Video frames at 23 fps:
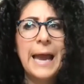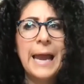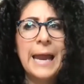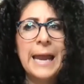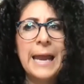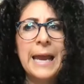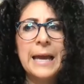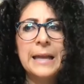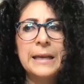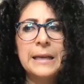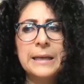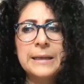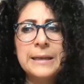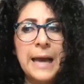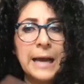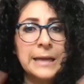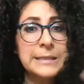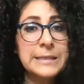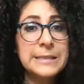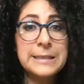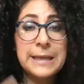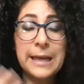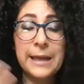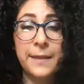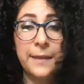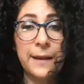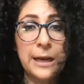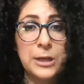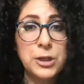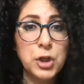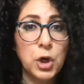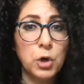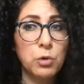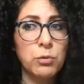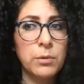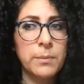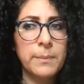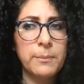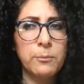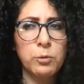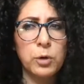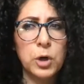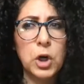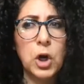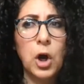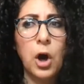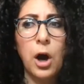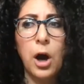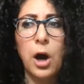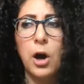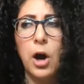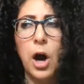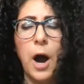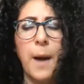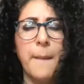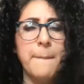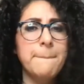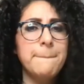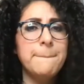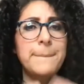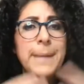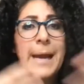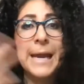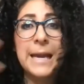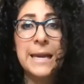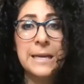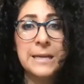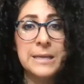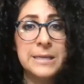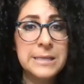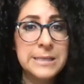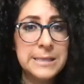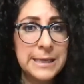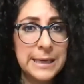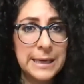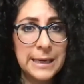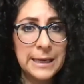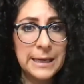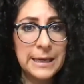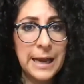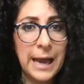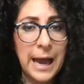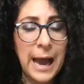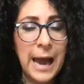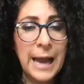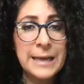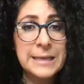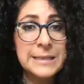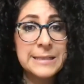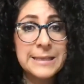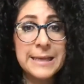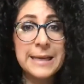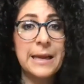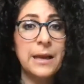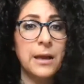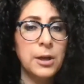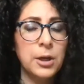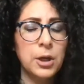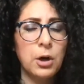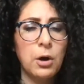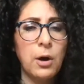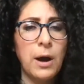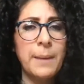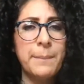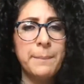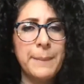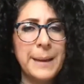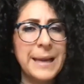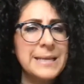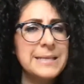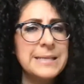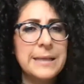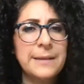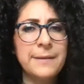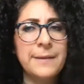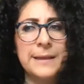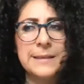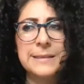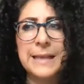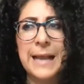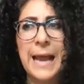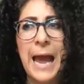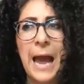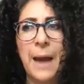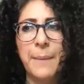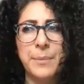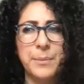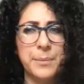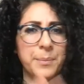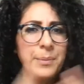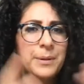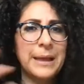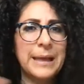And not to say that I don't recall amazing amazing things that happened,